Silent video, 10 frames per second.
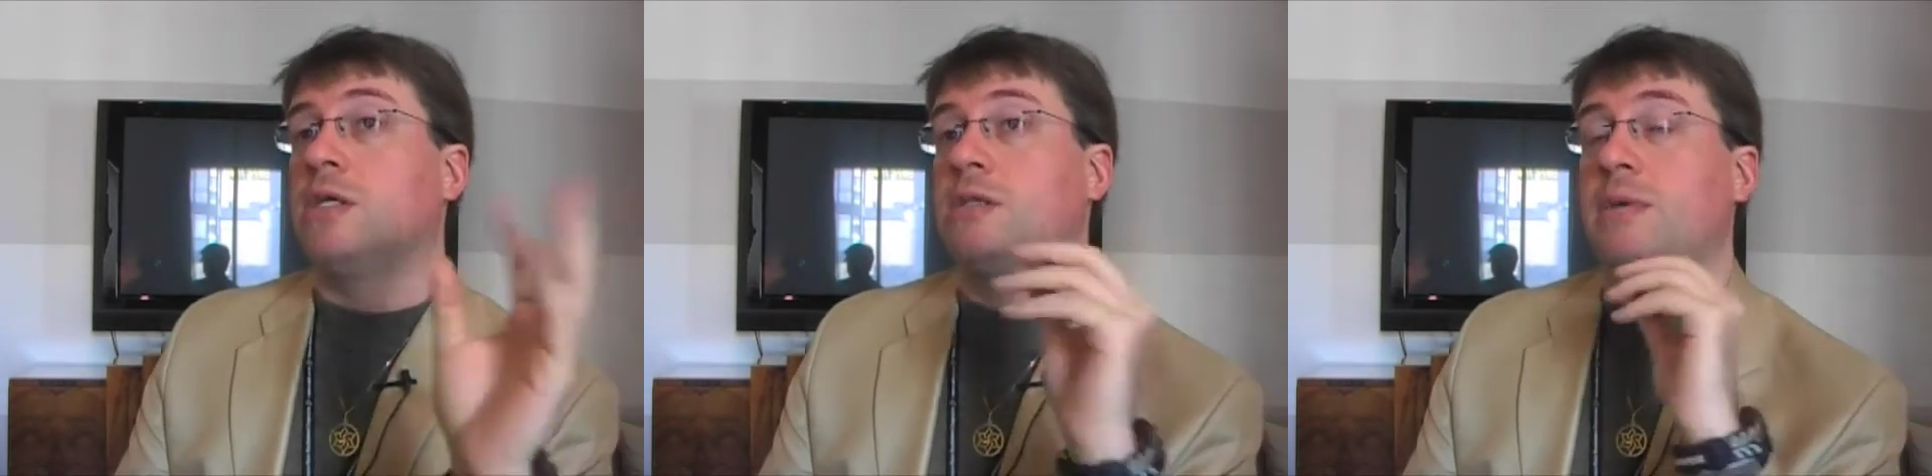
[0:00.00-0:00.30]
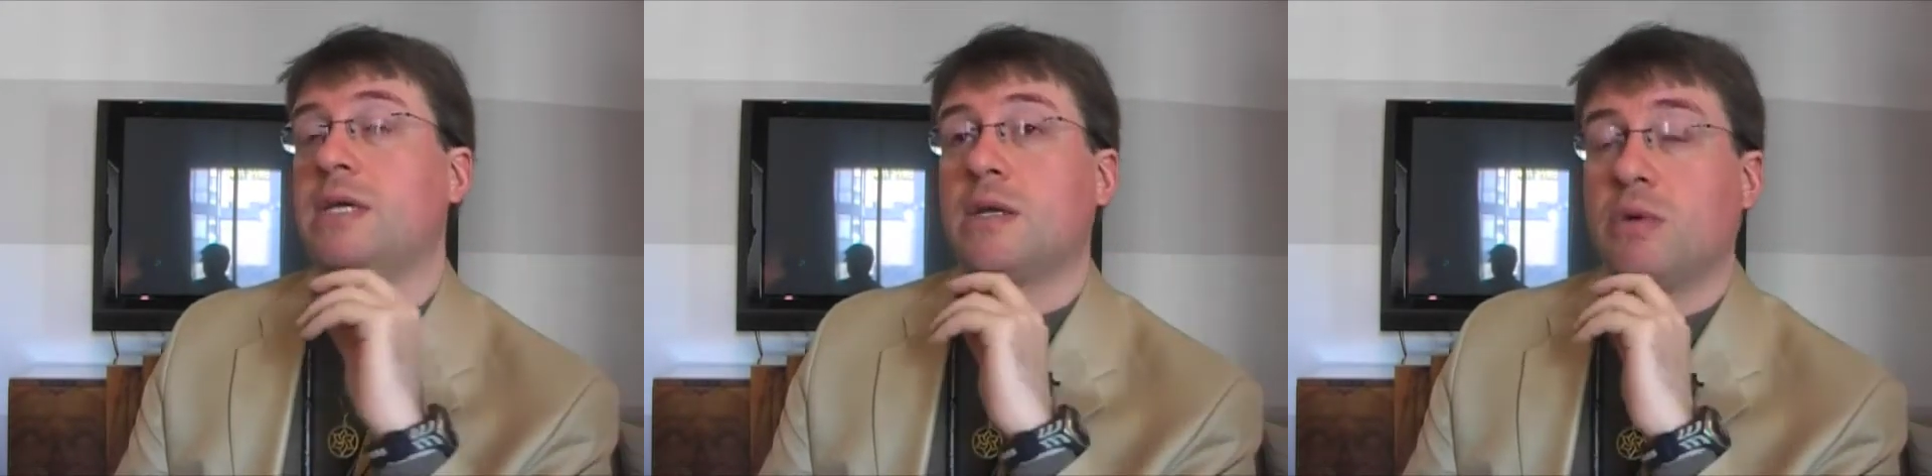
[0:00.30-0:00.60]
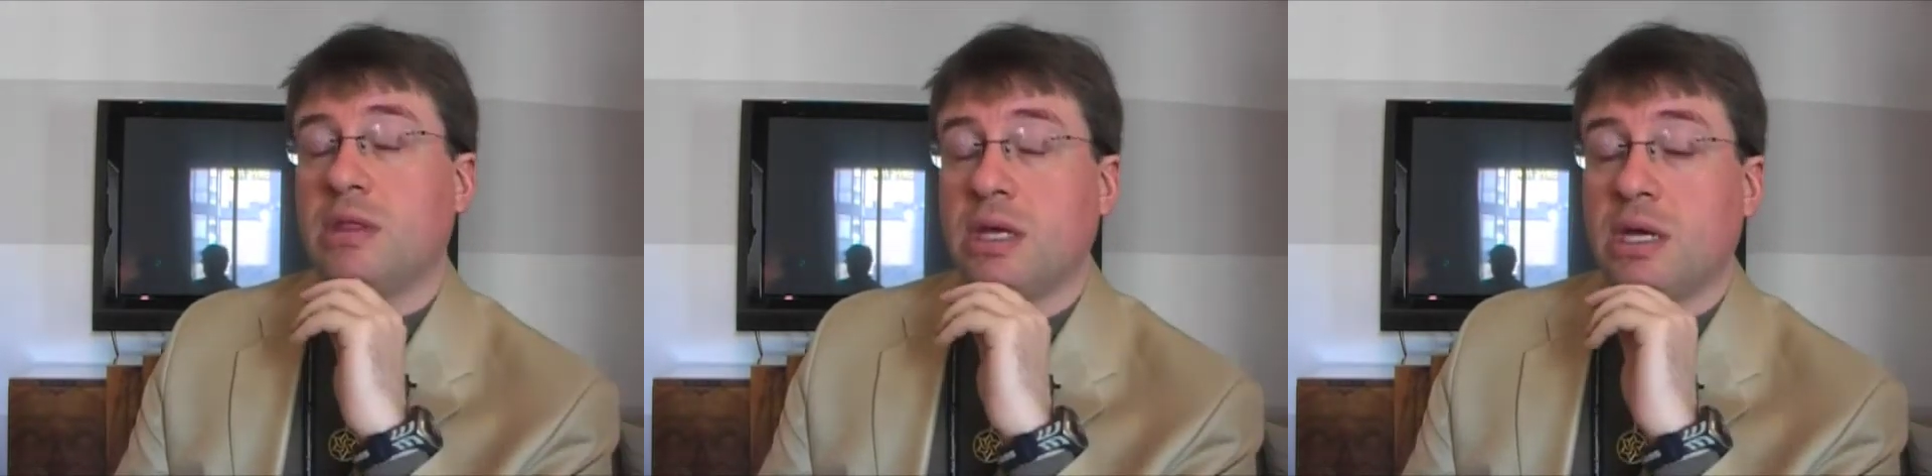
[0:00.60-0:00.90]
speaking
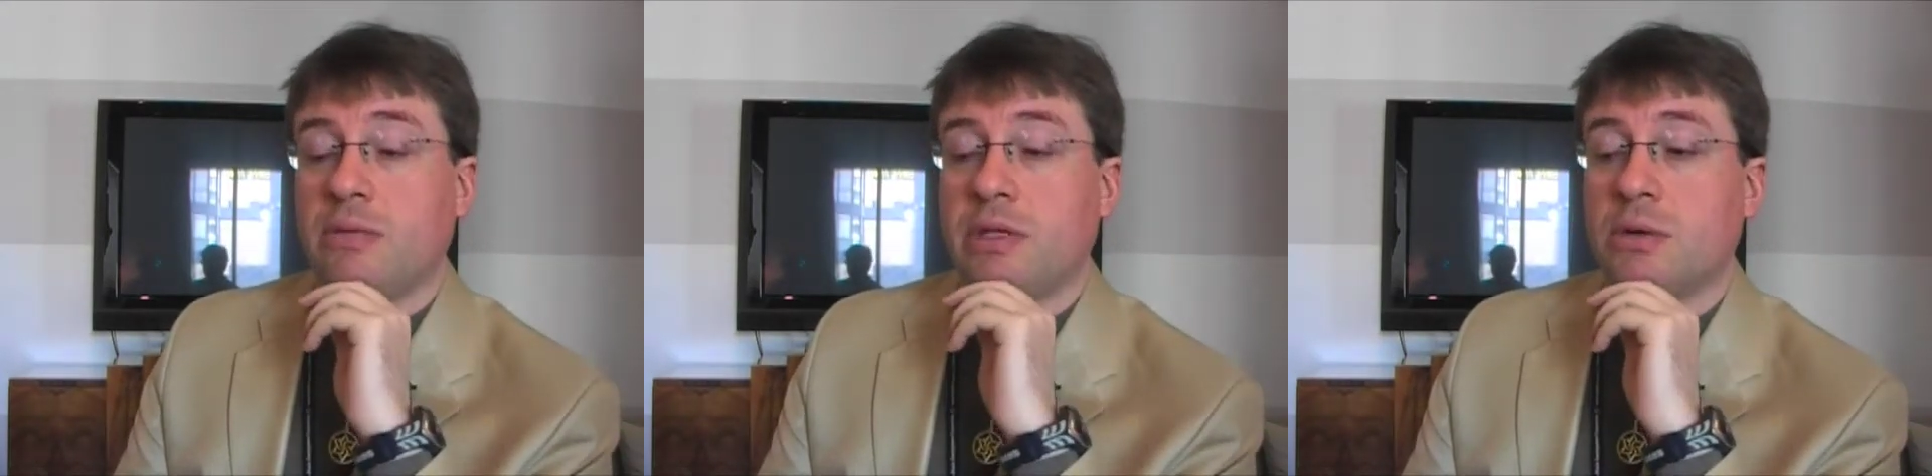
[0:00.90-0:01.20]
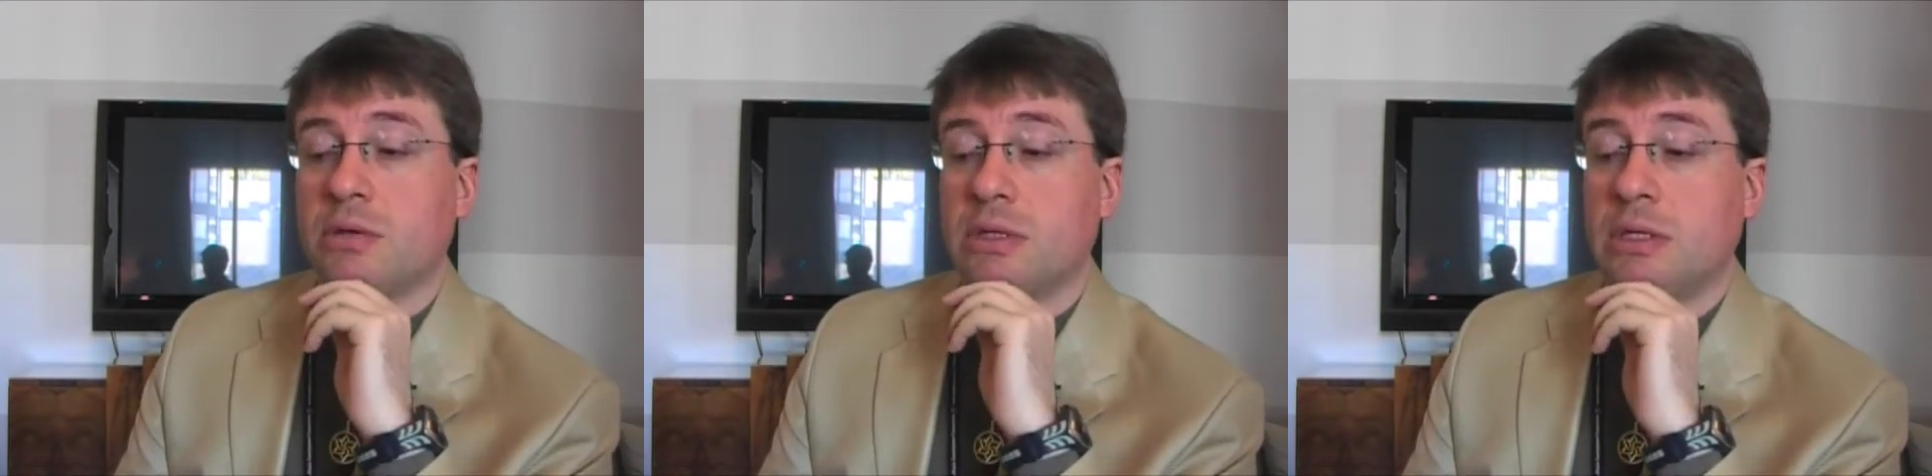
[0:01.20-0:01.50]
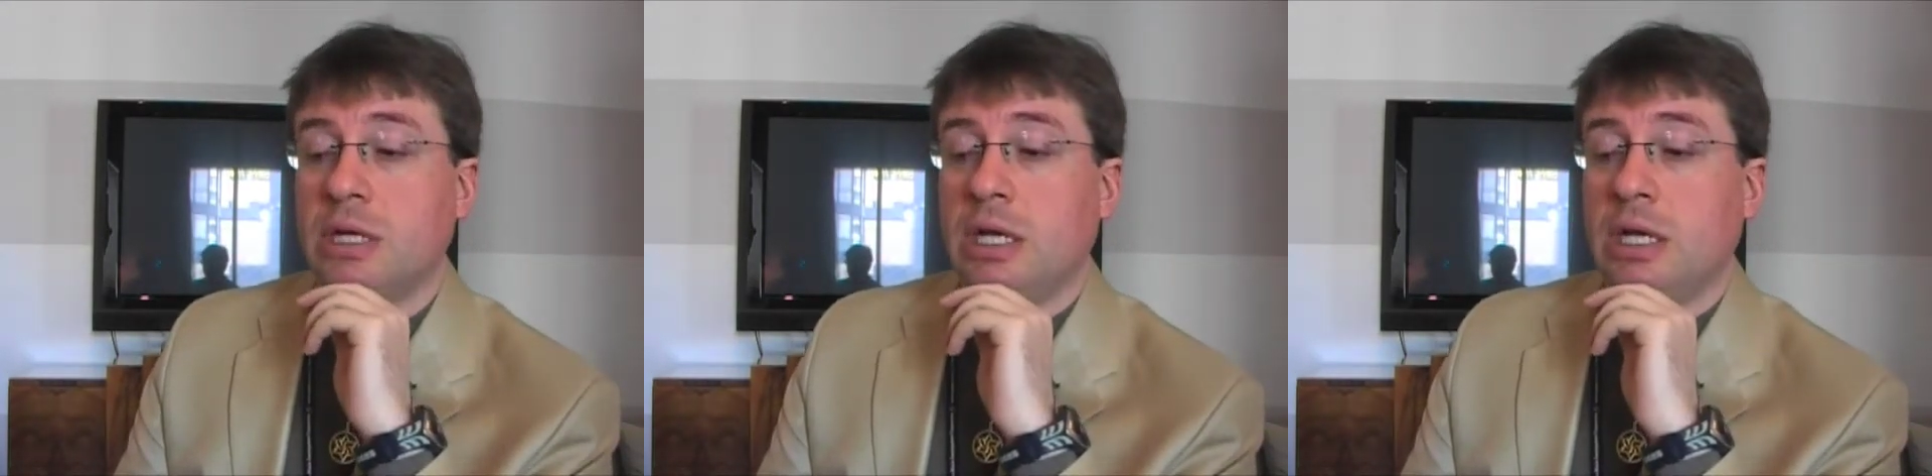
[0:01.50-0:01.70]
with the owner,